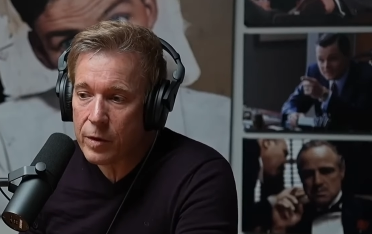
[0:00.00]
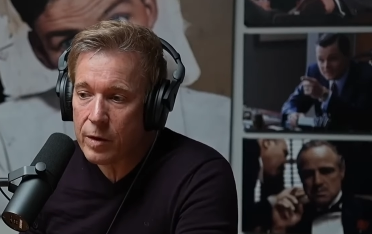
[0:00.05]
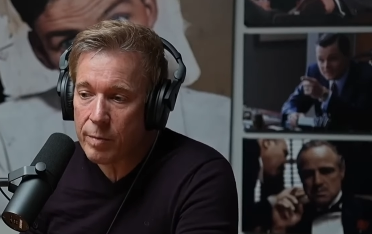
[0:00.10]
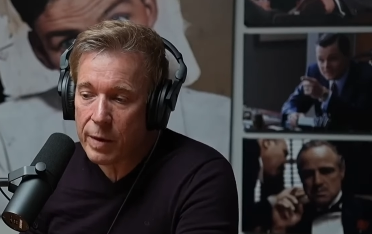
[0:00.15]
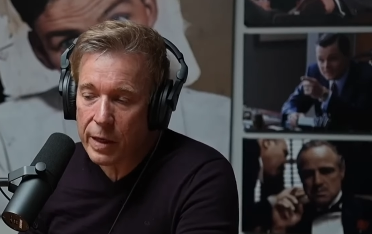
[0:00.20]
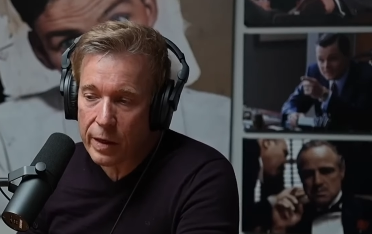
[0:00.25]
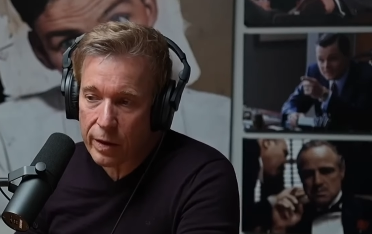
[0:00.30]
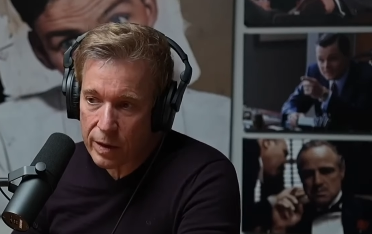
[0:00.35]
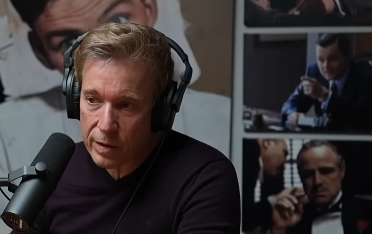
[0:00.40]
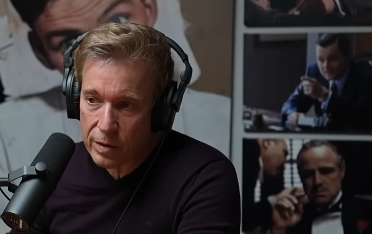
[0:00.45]
Speaker 1: the
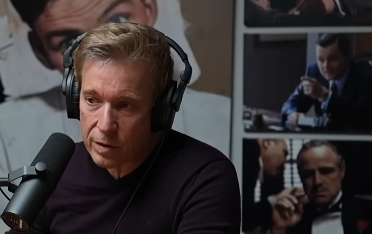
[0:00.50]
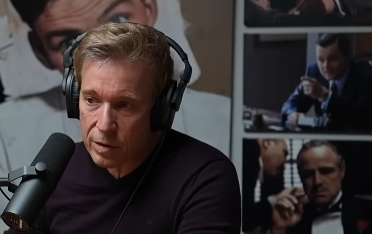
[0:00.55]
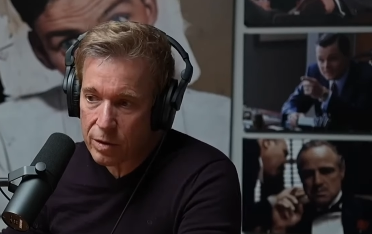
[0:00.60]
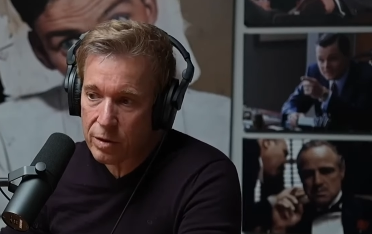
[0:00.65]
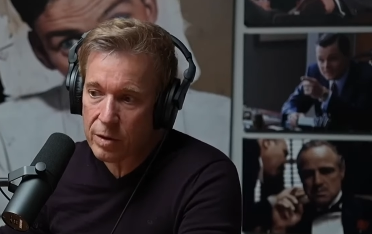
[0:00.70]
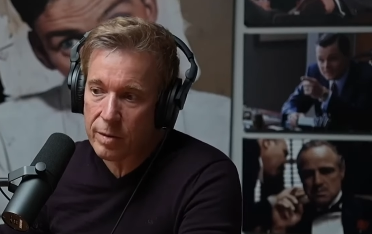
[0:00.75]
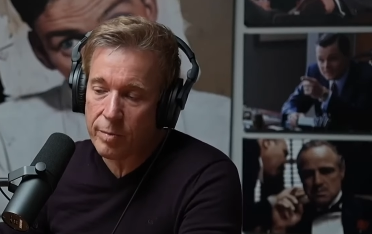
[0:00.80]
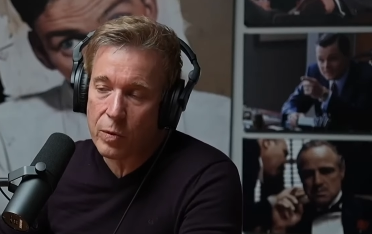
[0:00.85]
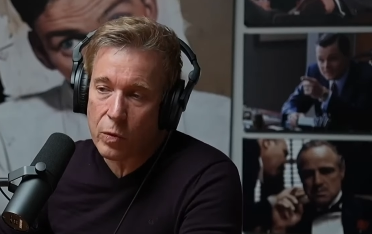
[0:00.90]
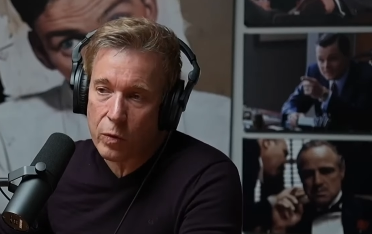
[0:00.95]
Americans
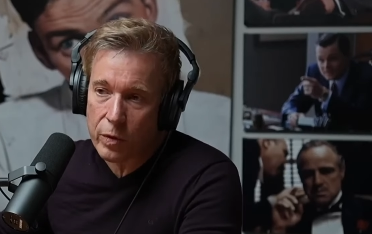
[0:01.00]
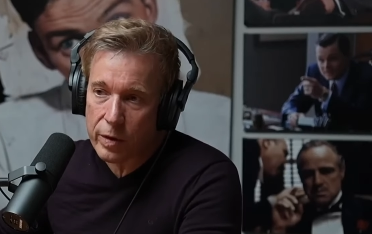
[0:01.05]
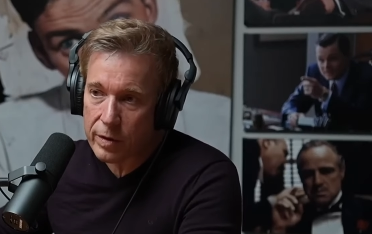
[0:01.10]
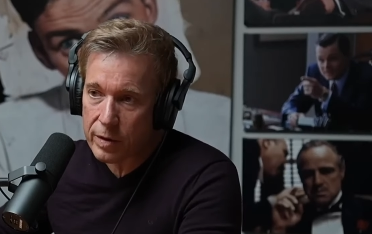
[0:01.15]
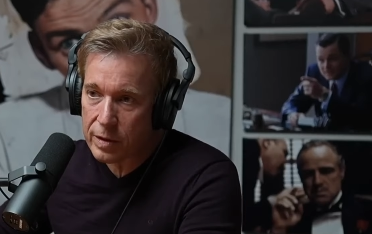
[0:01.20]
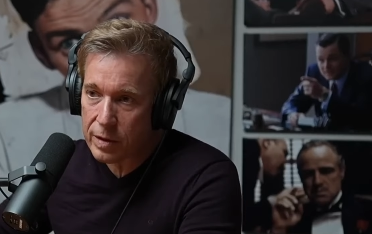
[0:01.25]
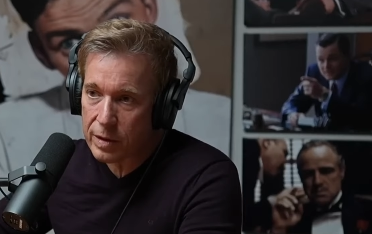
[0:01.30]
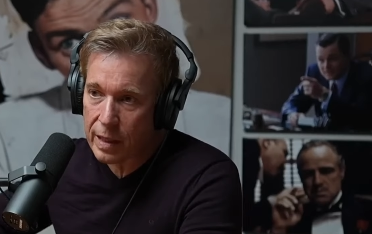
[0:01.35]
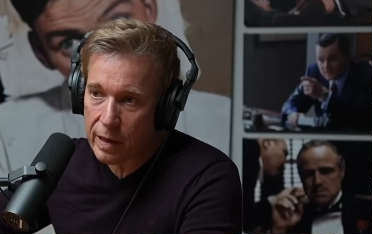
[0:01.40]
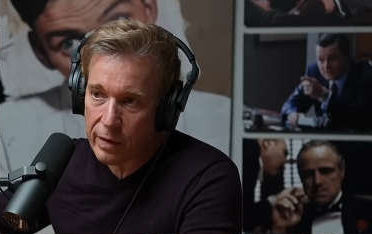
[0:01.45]
supported
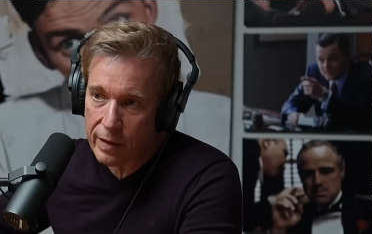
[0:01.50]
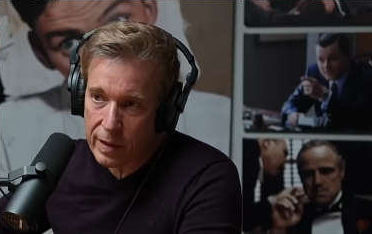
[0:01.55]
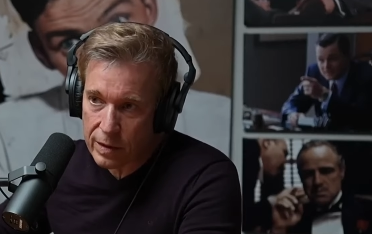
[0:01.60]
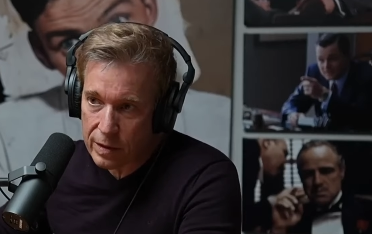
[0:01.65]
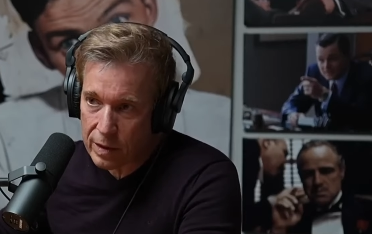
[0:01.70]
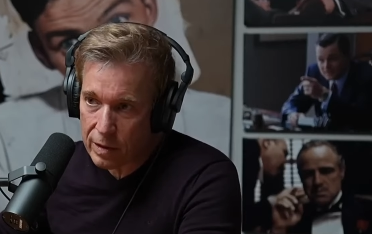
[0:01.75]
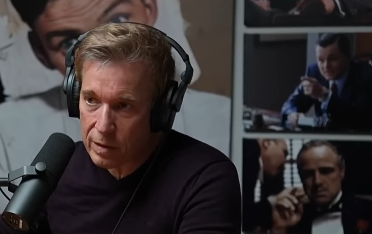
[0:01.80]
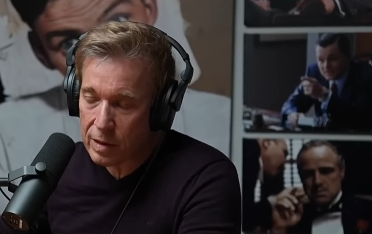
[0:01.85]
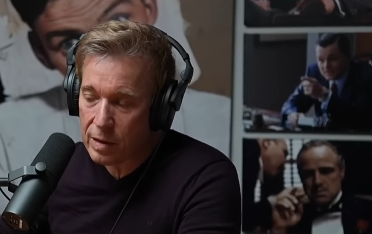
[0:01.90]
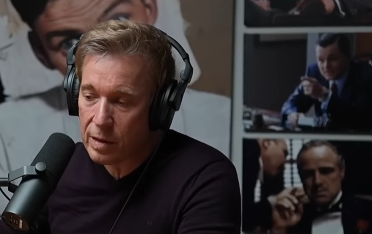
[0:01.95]
the
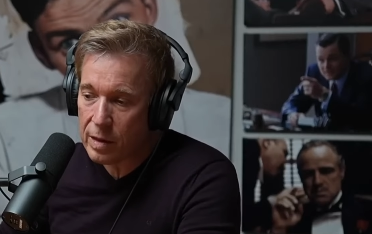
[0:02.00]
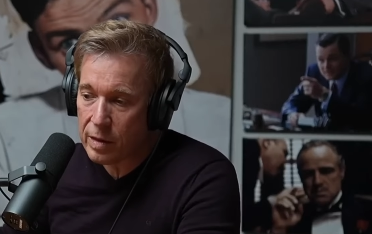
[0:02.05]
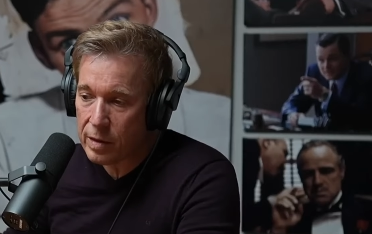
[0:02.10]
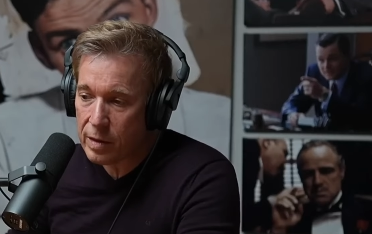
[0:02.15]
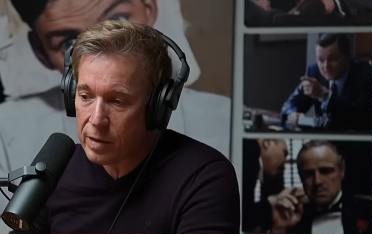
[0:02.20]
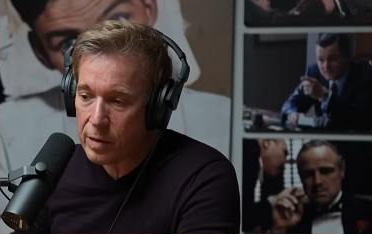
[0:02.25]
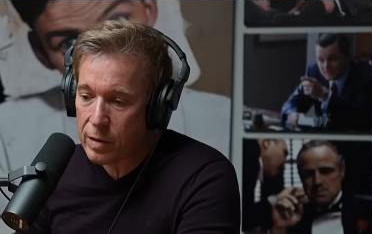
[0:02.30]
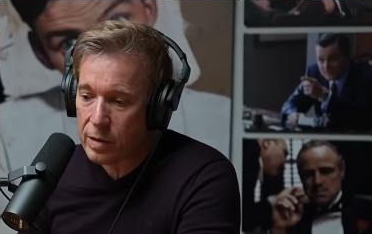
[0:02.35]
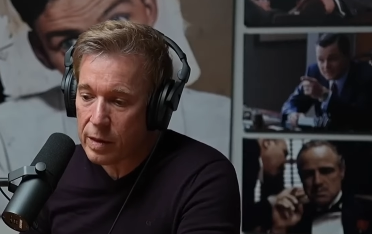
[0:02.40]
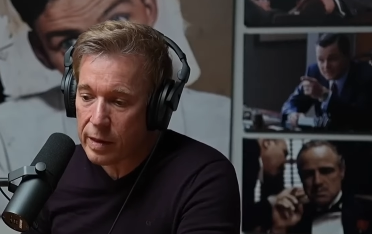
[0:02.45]
Saudis and the, the,